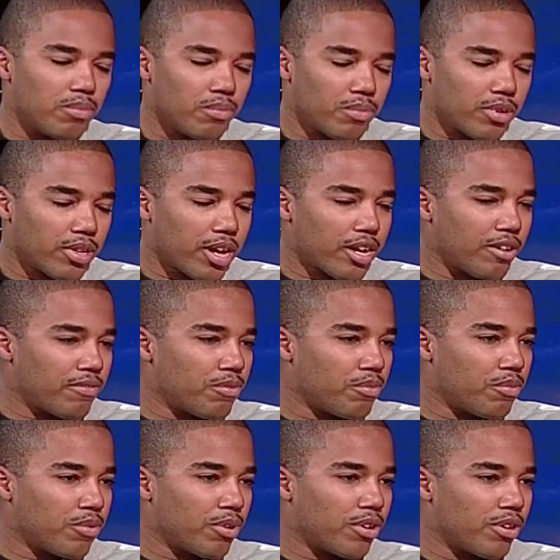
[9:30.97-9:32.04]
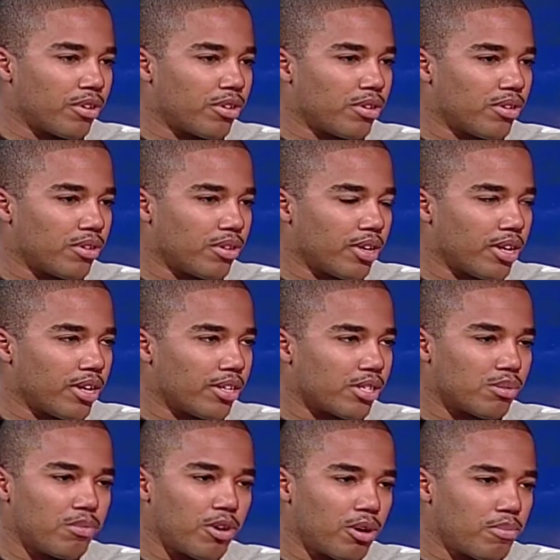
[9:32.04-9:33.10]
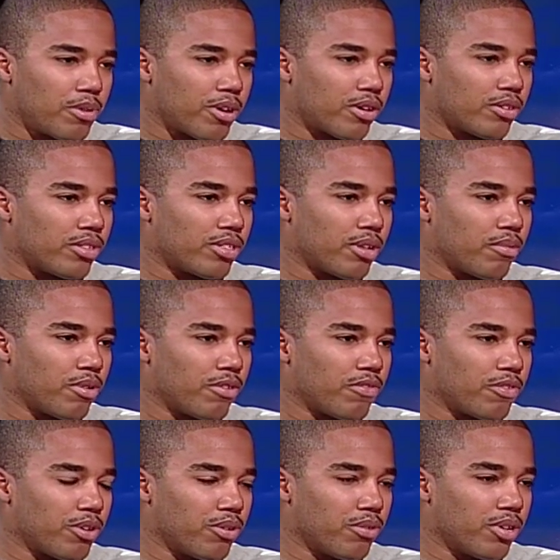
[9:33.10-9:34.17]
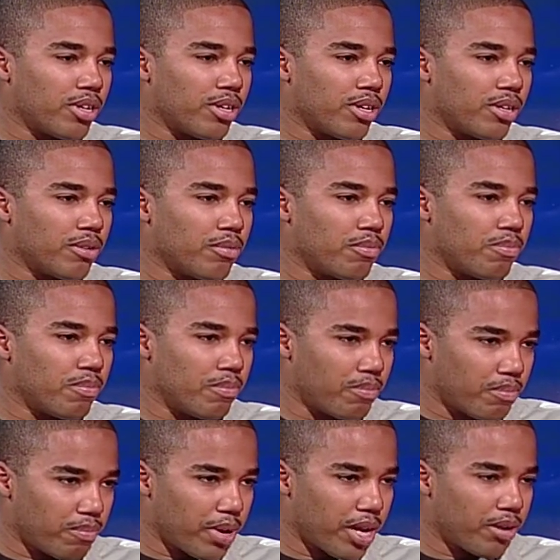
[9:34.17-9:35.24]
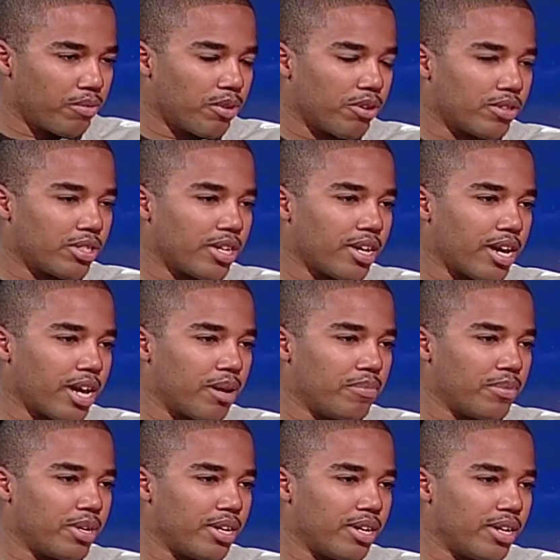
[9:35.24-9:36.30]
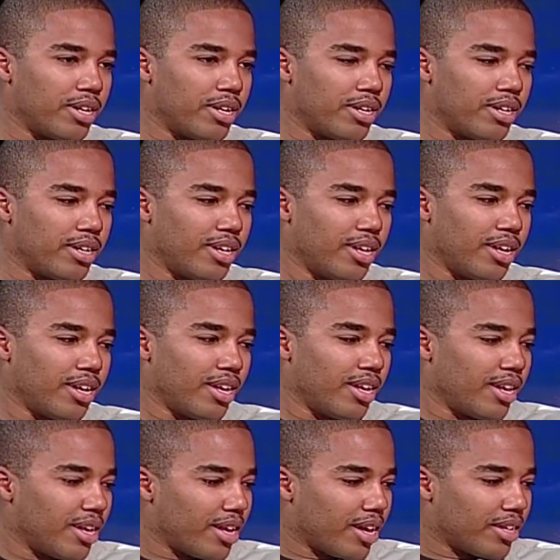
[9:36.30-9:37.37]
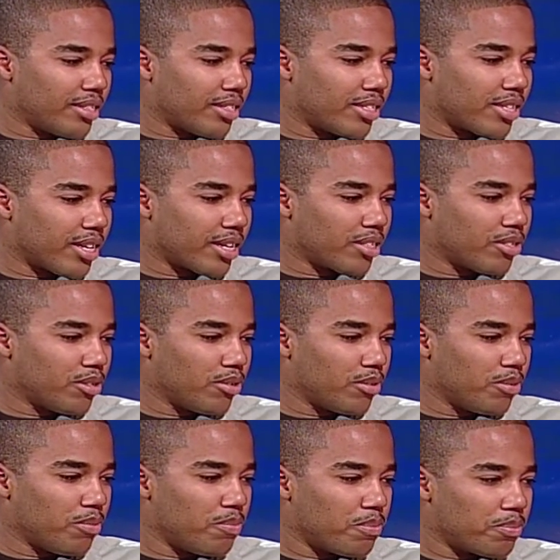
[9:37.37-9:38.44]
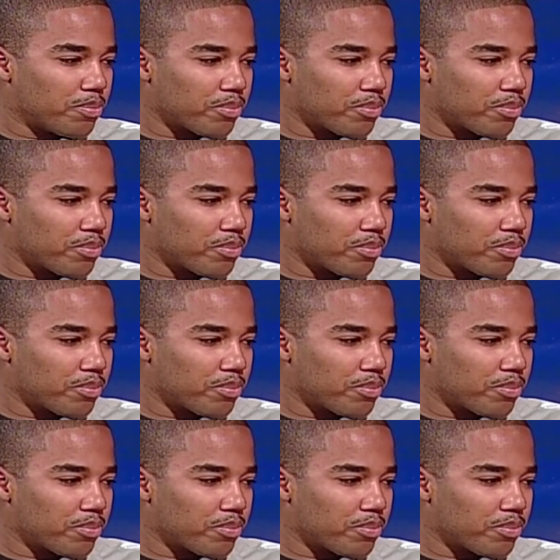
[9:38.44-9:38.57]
A lot of them were small parts. There were a few main roles I had, but I just like to